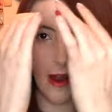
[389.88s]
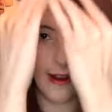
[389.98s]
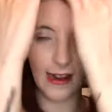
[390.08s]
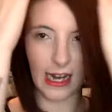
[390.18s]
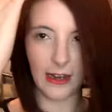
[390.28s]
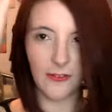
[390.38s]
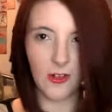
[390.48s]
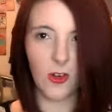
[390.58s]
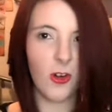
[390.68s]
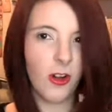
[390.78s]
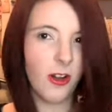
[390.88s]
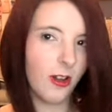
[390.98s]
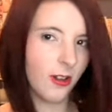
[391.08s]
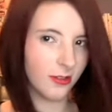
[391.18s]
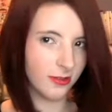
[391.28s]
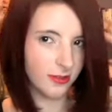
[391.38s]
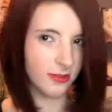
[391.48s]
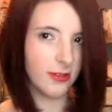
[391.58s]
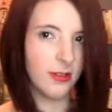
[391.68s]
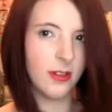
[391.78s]
and then kind of go
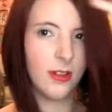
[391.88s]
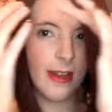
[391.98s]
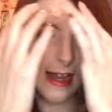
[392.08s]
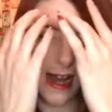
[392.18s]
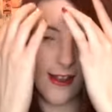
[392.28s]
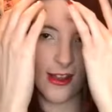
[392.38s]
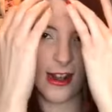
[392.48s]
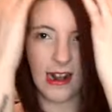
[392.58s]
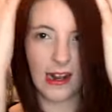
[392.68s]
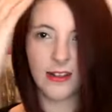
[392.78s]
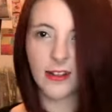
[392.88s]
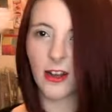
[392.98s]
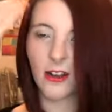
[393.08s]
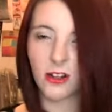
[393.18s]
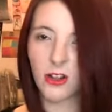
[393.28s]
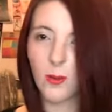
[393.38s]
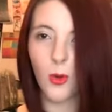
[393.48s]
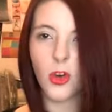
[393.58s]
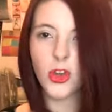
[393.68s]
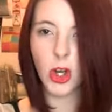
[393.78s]
in like a circular
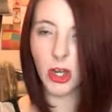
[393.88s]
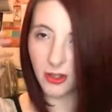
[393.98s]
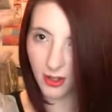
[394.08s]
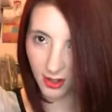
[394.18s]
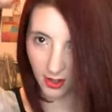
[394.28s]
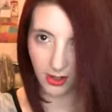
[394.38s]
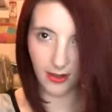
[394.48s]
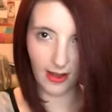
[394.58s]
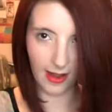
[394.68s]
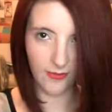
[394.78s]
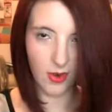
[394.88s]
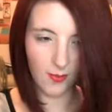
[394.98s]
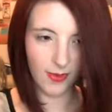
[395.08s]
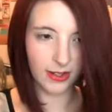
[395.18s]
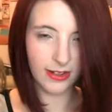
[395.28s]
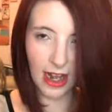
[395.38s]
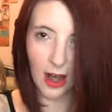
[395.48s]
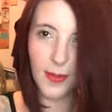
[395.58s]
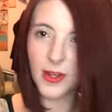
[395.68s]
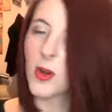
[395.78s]
motion, like around my
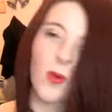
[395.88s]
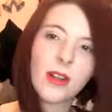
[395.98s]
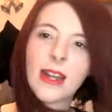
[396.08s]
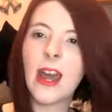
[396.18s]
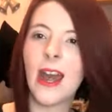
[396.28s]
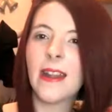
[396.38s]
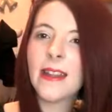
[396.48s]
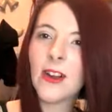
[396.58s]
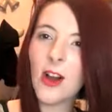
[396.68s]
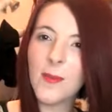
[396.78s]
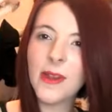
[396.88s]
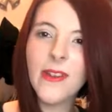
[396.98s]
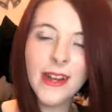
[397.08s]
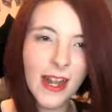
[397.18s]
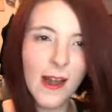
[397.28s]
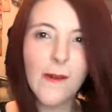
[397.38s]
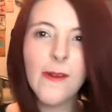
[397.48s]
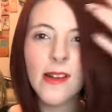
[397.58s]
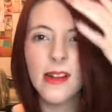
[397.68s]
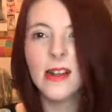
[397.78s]
scalp. I don't want to get anything on me right
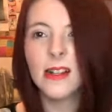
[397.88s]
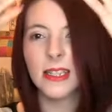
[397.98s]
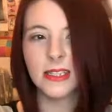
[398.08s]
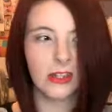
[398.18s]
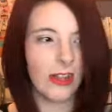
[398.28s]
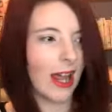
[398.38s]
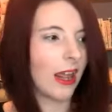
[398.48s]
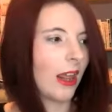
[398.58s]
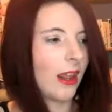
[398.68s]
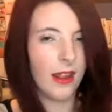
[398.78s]
now, so like